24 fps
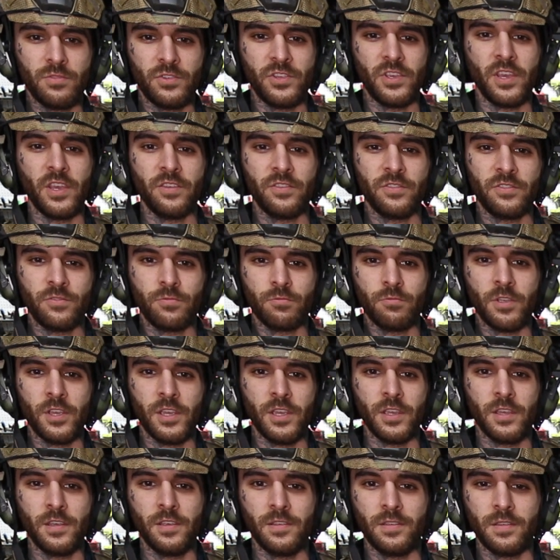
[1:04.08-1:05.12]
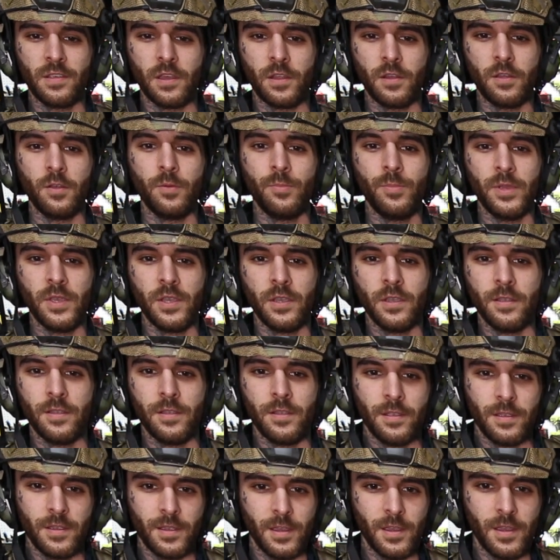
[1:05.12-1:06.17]
chest rig setup
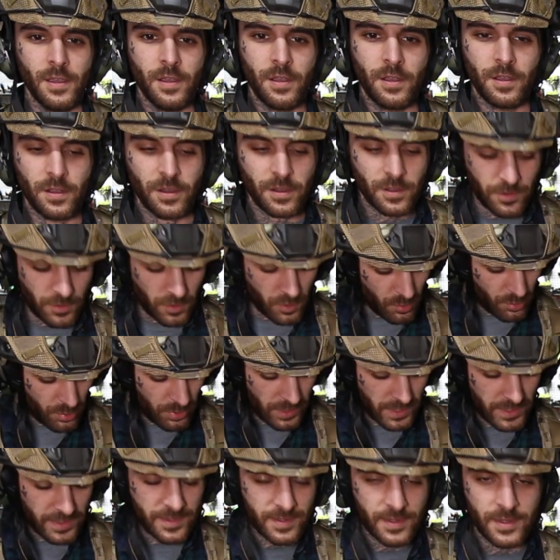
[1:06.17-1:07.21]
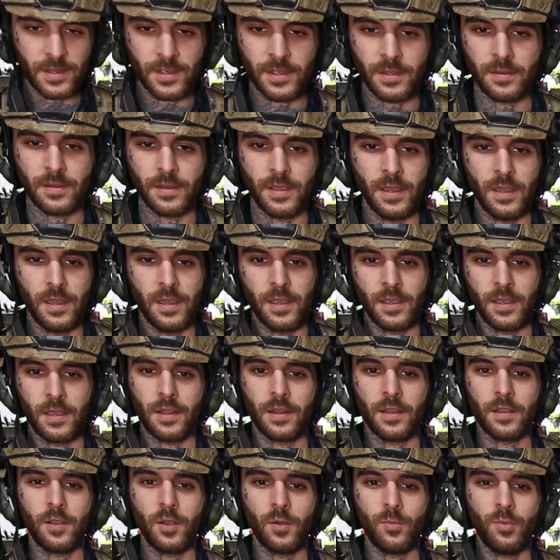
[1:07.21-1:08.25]
here. No plates in it. Got
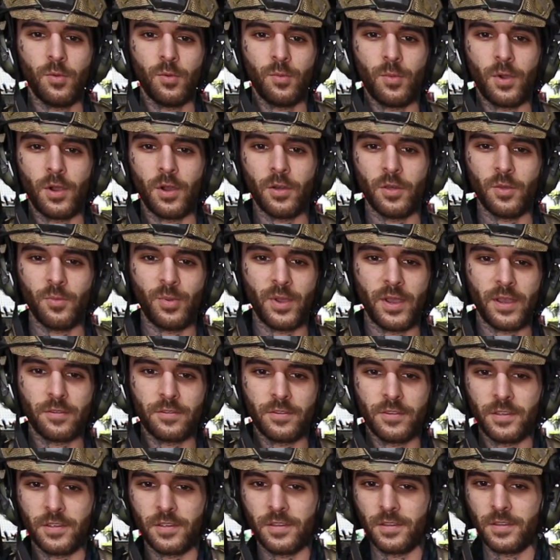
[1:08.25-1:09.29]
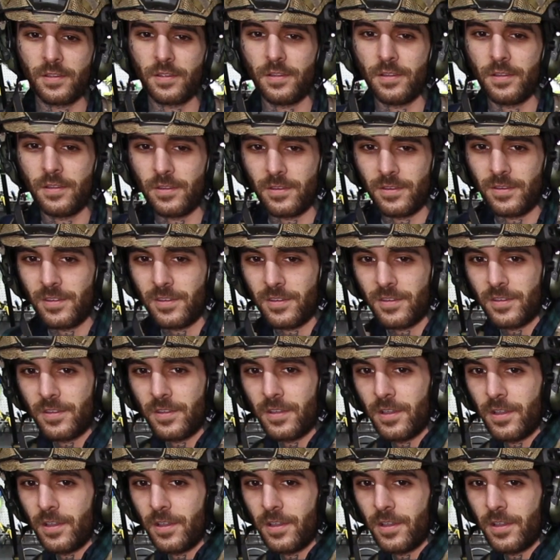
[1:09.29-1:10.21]
a couple molly pouches, just